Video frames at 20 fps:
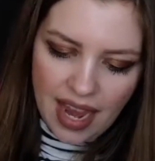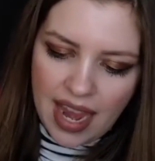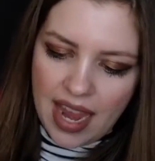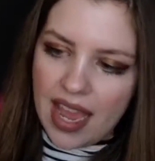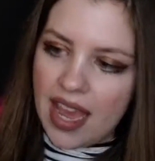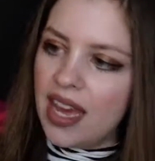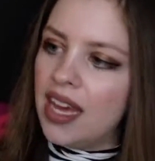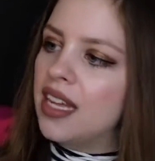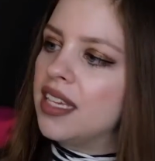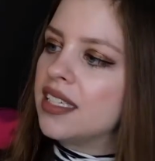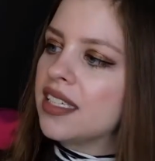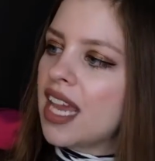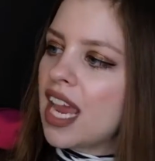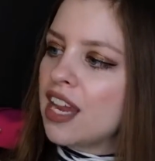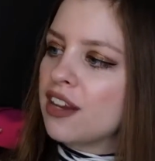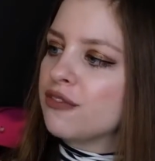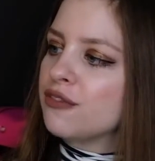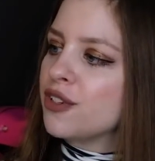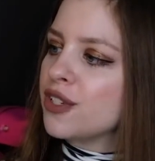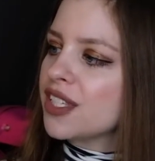and
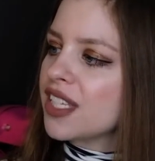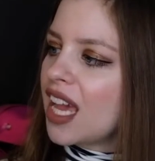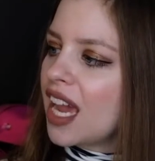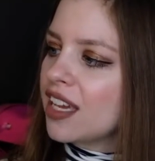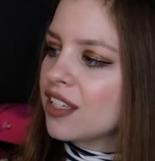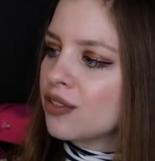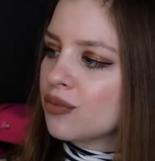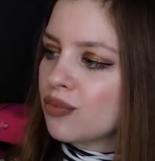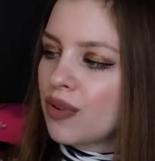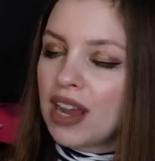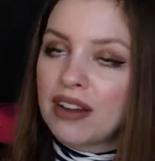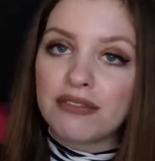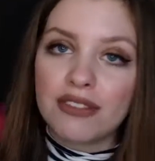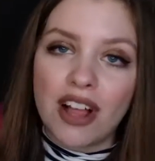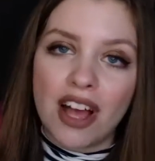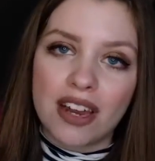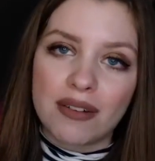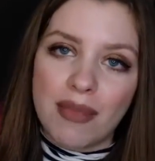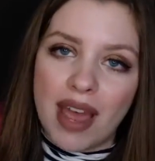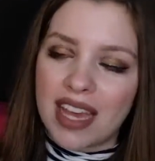a full-size
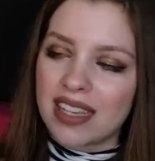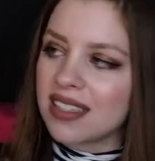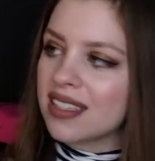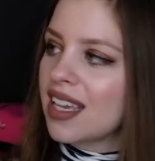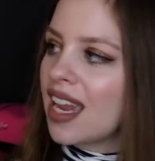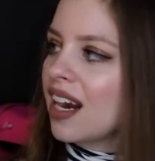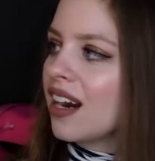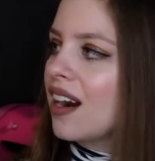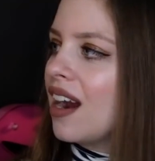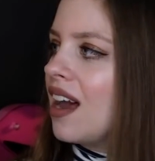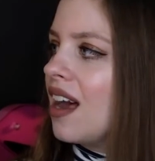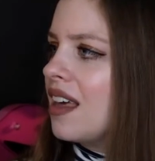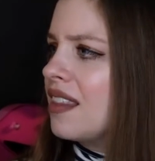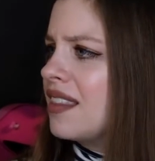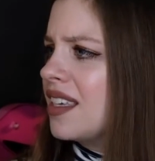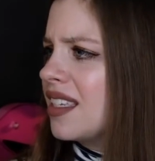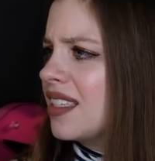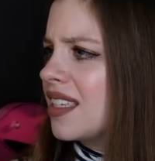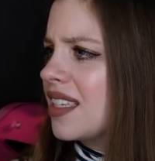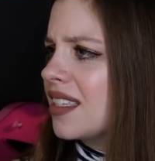Revlon mascara.
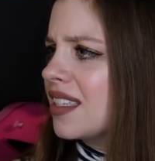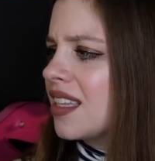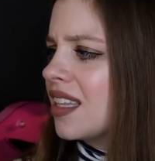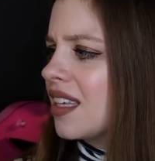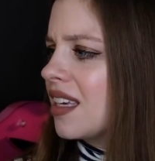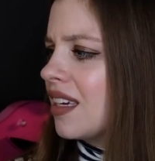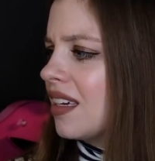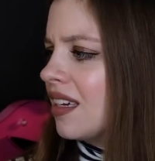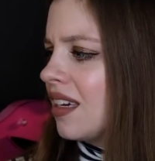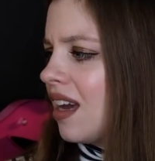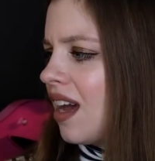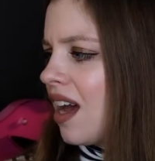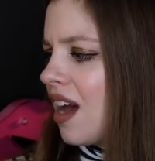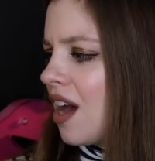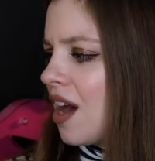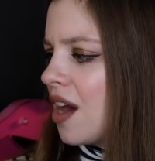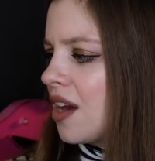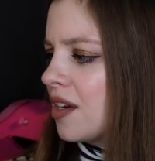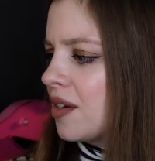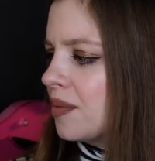This is the
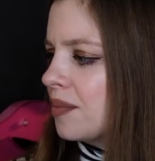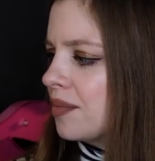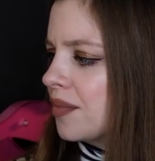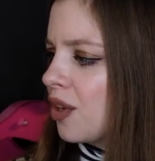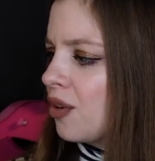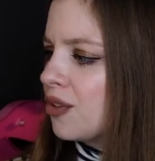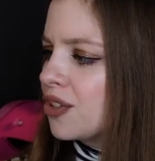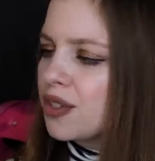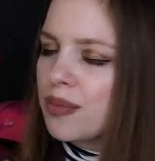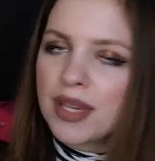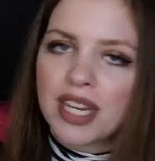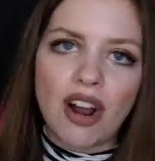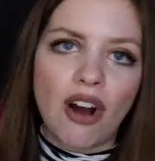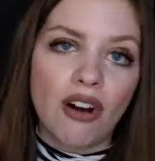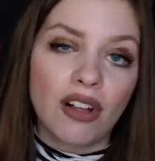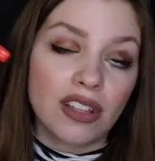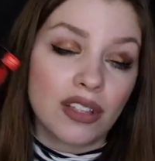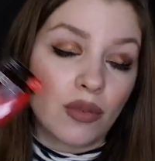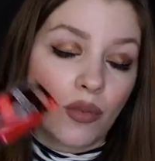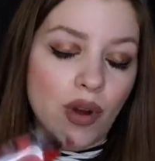um, ultimate
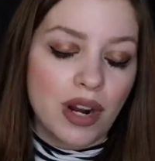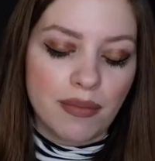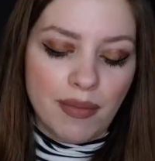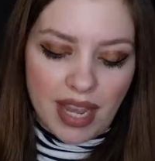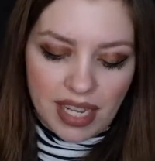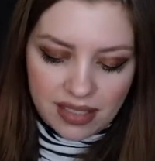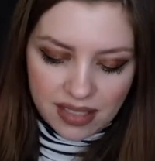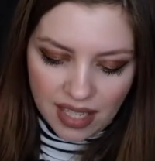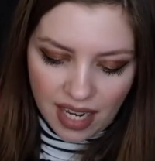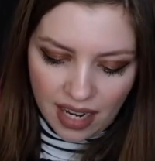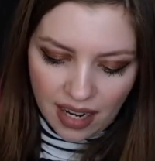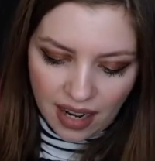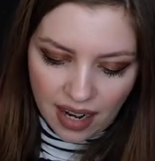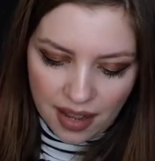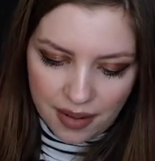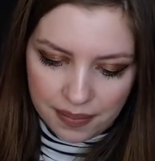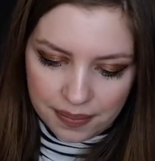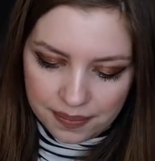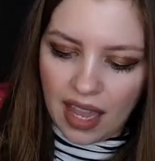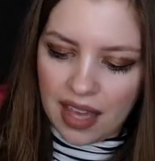all-in-one
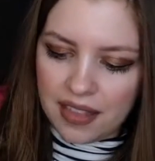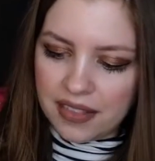mascara.